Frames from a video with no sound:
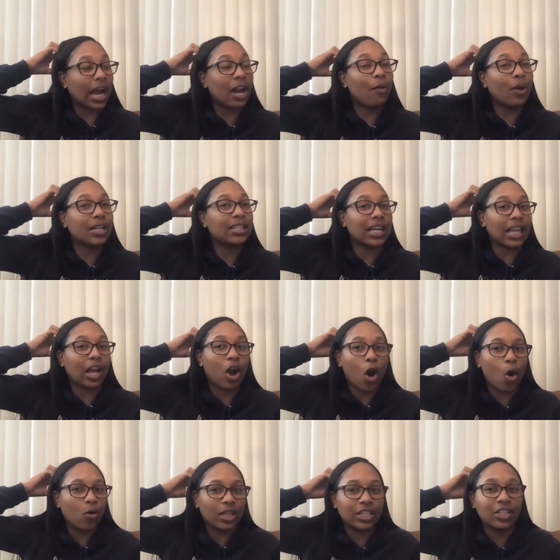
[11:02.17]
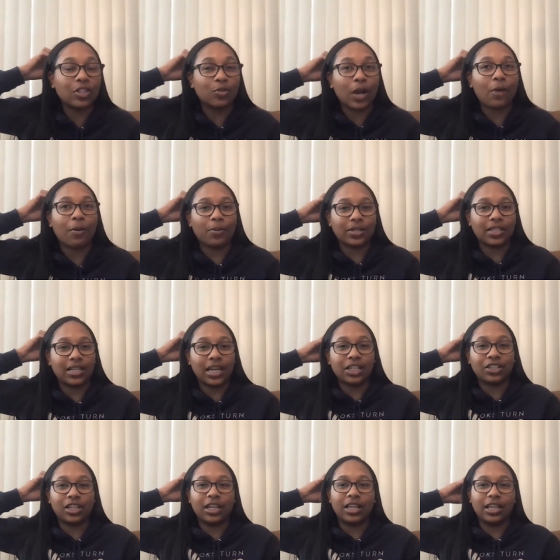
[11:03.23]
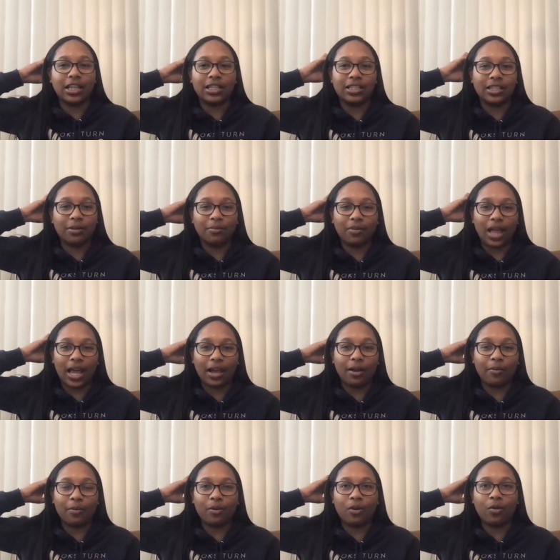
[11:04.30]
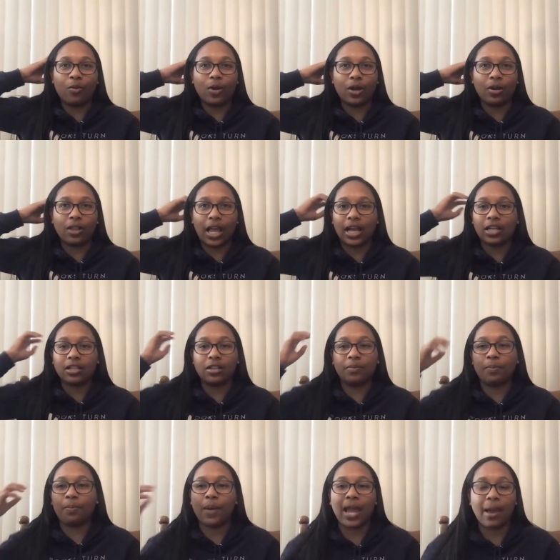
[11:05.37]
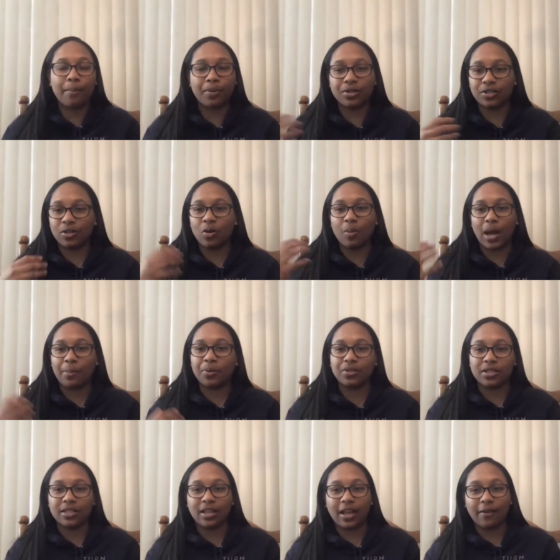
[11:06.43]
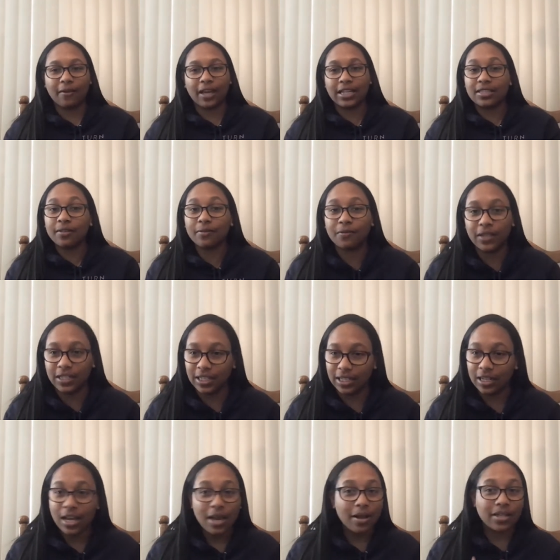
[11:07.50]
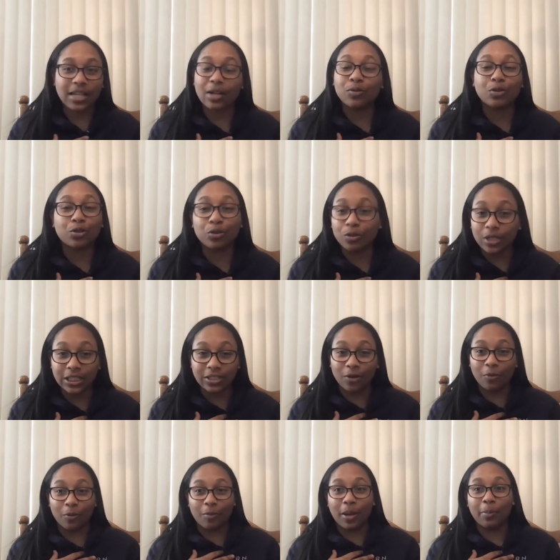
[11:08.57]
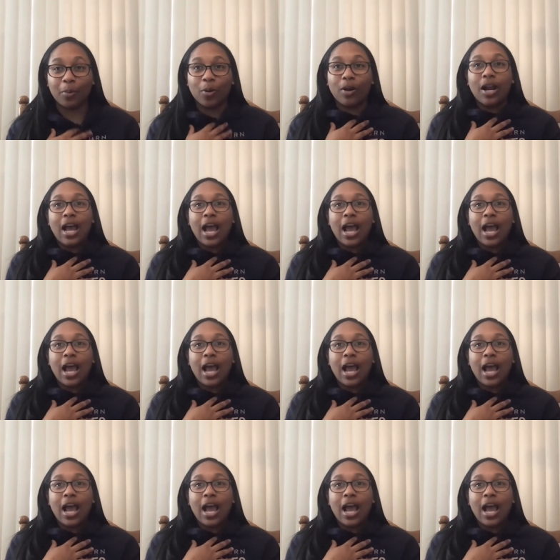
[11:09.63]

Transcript: I don't want to say like oh this is great representation and then some like queer like pan person or bi person like gets offended because I truly don't remember